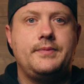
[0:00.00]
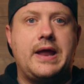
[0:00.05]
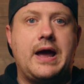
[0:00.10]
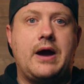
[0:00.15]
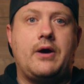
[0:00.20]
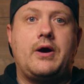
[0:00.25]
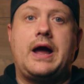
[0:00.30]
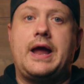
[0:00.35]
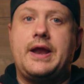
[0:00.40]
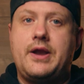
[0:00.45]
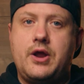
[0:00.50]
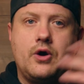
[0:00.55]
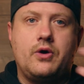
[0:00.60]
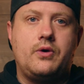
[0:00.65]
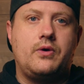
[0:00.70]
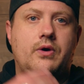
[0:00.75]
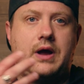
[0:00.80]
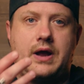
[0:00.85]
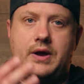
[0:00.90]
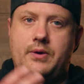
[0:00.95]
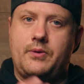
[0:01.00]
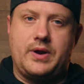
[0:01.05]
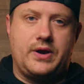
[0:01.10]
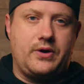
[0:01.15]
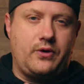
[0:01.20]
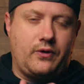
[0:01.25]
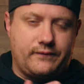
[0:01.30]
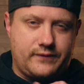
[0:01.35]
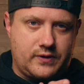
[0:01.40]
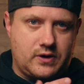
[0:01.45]
Now, I know I
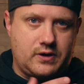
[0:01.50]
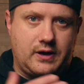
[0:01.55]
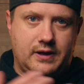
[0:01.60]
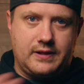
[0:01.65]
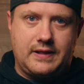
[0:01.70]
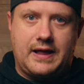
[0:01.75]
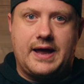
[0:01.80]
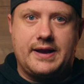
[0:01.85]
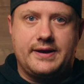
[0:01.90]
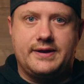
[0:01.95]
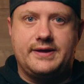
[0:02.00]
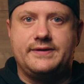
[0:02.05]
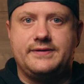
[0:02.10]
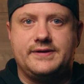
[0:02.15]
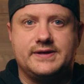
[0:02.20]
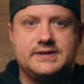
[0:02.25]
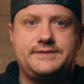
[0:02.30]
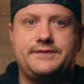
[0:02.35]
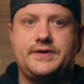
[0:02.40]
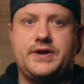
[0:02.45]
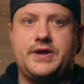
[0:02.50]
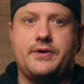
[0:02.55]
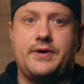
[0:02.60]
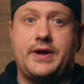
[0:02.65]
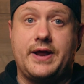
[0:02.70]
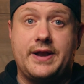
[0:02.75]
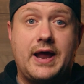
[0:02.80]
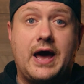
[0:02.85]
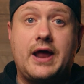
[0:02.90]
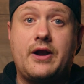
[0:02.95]
went over a lot in this video
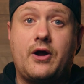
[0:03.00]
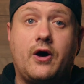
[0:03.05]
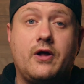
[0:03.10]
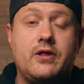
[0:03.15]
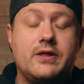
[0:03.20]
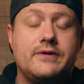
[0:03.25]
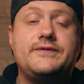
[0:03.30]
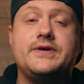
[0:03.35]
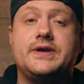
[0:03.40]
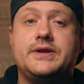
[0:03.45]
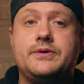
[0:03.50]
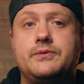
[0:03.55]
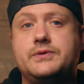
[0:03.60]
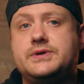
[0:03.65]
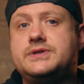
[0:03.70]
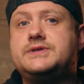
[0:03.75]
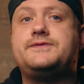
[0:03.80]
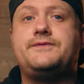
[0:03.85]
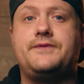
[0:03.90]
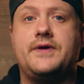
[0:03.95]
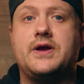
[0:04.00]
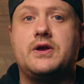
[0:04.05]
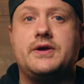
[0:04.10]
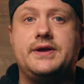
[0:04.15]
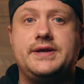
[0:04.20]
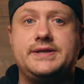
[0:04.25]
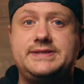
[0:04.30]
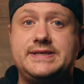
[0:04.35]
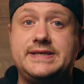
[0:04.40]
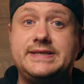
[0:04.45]
and not all of it was
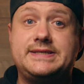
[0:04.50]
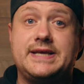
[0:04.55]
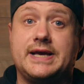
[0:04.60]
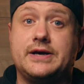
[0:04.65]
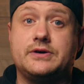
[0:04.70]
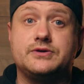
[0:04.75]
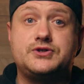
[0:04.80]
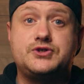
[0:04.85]
very detailed.